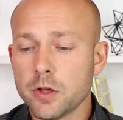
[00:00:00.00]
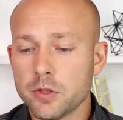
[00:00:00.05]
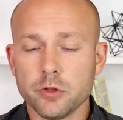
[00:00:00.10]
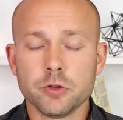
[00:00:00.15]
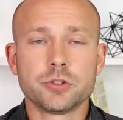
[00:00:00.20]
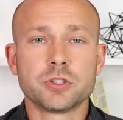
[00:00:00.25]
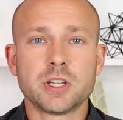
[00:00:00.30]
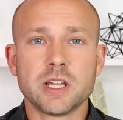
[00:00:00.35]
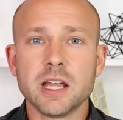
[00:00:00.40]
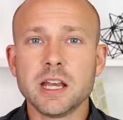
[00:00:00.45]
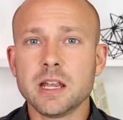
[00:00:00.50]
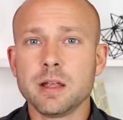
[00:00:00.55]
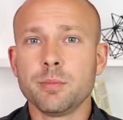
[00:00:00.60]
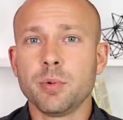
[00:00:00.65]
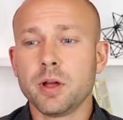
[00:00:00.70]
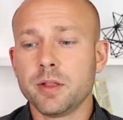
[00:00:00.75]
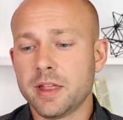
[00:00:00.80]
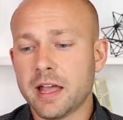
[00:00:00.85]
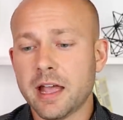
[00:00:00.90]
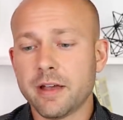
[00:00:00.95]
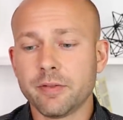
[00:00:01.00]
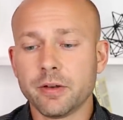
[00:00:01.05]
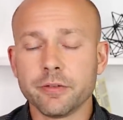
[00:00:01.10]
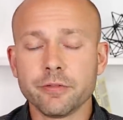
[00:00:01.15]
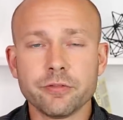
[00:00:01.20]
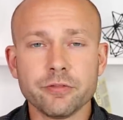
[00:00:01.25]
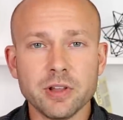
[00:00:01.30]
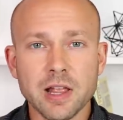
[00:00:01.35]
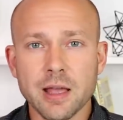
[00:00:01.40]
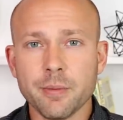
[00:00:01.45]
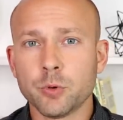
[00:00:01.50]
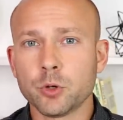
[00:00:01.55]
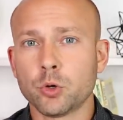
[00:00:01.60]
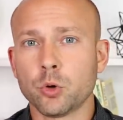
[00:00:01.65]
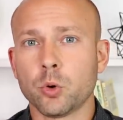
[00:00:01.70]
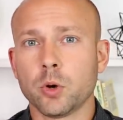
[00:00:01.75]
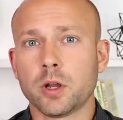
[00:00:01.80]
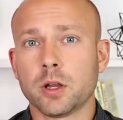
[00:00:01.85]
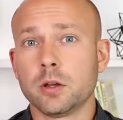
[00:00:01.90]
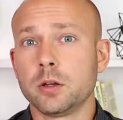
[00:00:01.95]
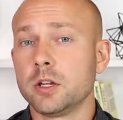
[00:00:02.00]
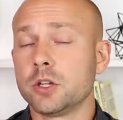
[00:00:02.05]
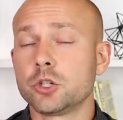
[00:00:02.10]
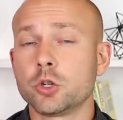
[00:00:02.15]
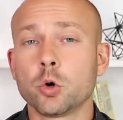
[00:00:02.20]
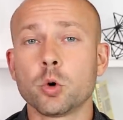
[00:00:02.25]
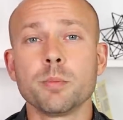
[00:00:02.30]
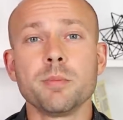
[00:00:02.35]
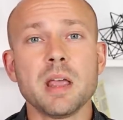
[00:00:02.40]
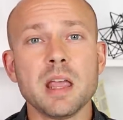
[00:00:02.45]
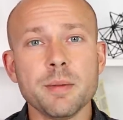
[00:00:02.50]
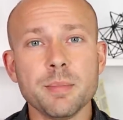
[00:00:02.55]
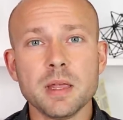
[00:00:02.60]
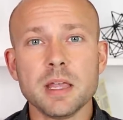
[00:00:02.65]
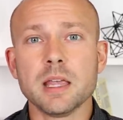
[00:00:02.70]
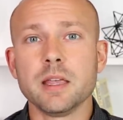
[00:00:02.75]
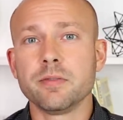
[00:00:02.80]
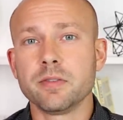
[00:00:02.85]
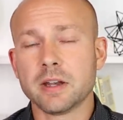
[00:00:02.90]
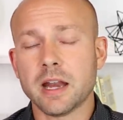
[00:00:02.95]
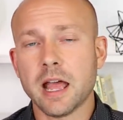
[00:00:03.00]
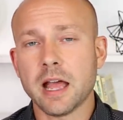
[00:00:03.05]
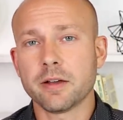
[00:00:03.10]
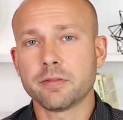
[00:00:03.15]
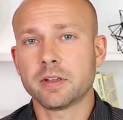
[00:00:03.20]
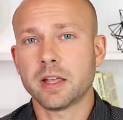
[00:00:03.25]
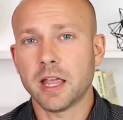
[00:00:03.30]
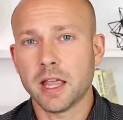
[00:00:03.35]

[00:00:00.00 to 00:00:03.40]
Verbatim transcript: They're skinny, but they have an inflammatory condition or maybe even have